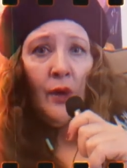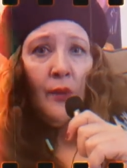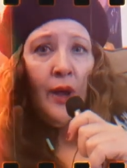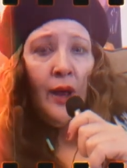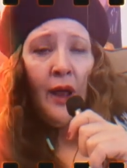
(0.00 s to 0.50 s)

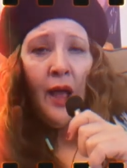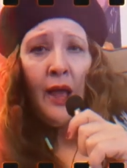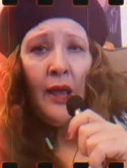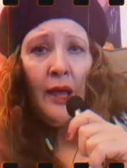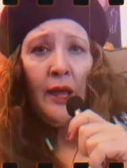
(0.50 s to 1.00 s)
Where
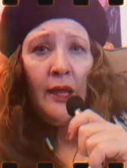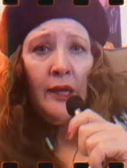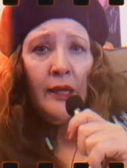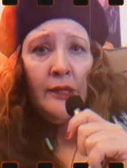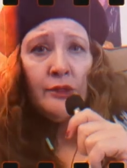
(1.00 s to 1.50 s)

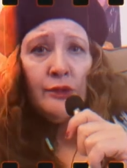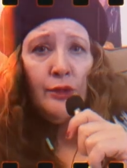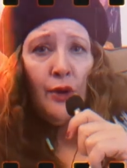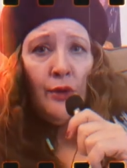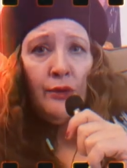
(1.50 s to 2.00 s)
I to
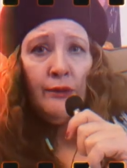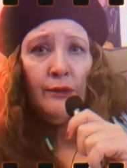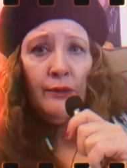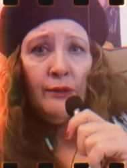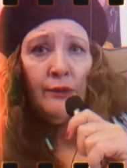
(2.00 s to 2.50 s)
know your
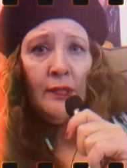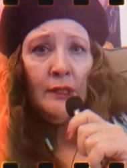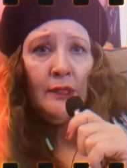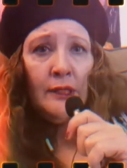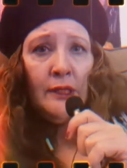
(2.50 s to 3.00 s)

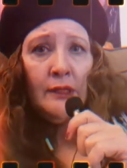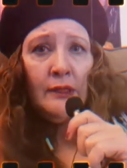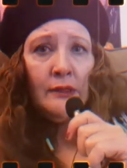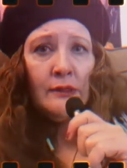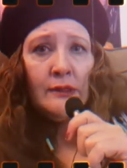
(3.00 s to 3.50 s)

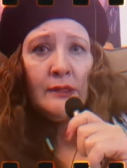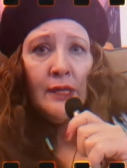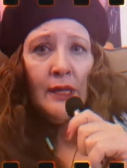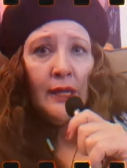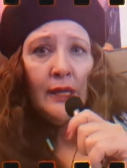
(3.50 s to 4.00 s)
feelings?
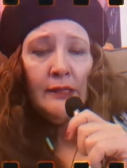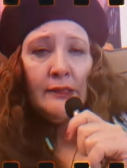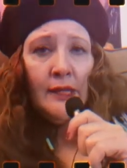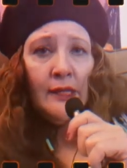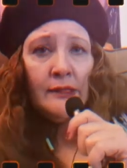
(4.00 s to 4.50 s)

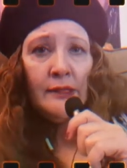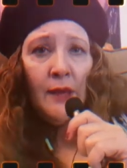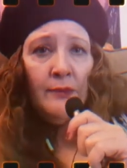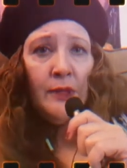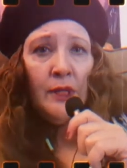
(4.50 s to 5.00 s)
Is there
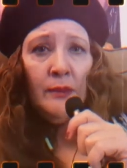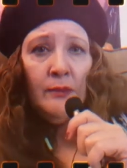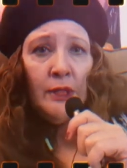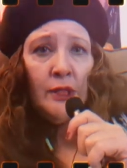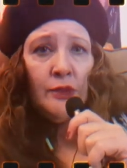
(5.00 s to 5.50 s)

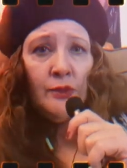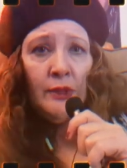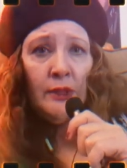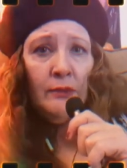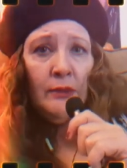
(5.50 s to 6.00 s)
something
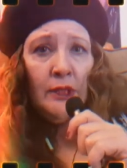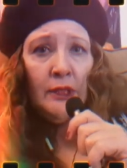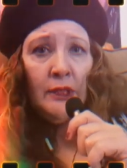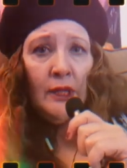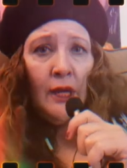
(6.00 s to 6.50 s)
between
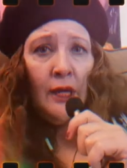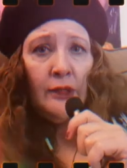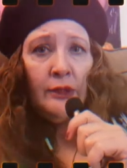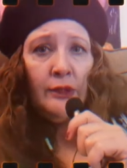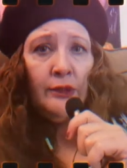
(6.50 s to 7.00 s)
me
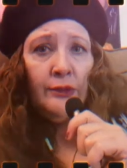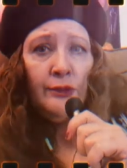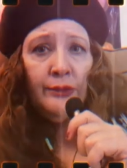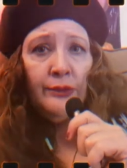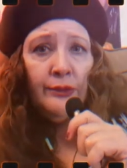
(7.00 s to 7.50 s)
and
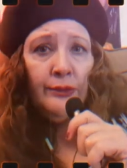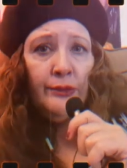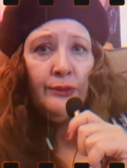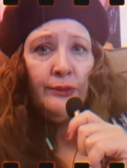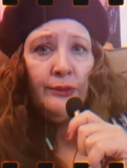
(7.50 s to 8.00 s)

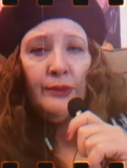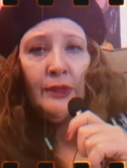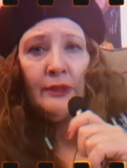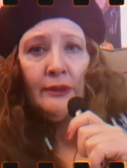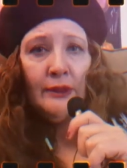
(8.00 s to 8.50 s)
you?
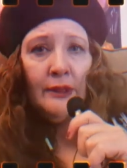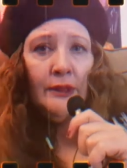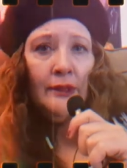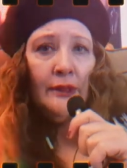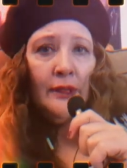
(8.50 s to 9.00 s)

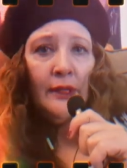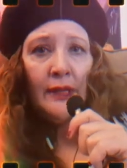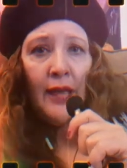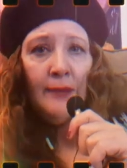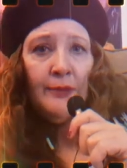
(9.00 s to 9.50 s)

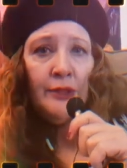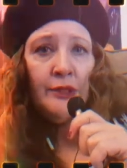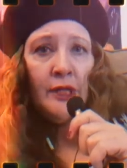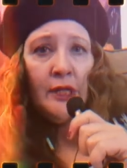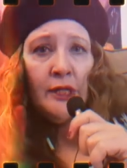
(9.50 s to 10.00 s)
Can't
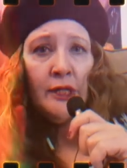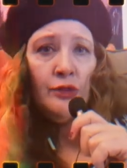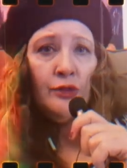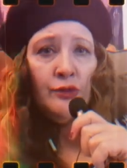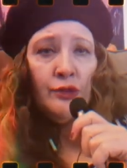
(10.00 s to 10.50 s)
pretend
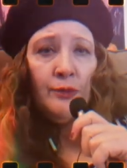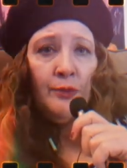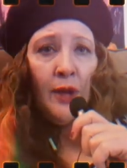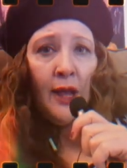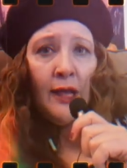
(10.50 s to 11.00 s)
you
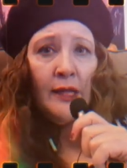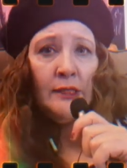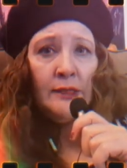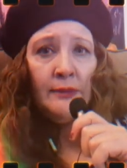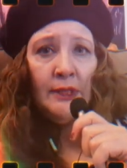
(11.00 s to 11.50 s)

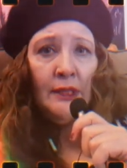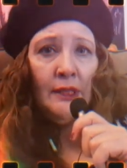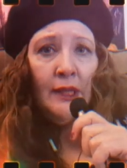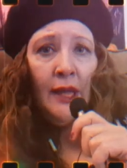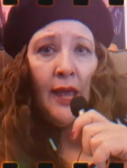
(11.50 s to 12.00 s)
surprise
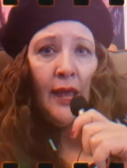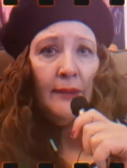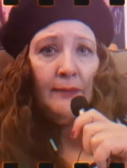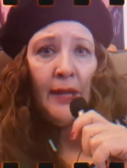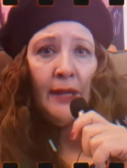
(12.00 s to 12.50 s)
me,
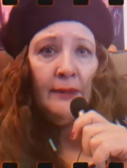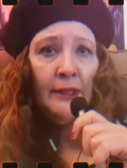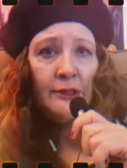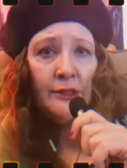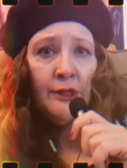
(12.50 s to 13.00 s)
and baby,
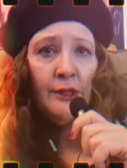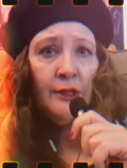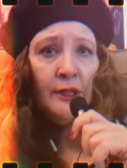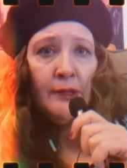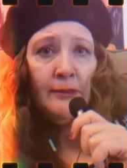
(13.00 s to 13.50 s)
it's
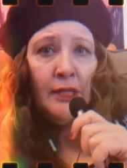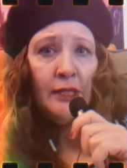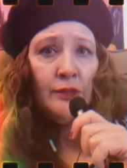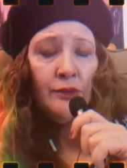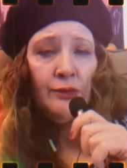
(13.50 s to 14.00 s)
hurting me
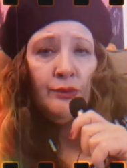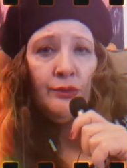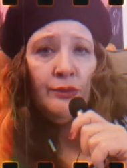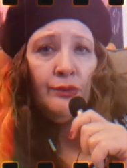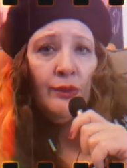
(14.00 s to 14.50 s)

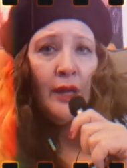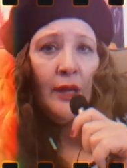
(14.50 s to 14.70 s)
too.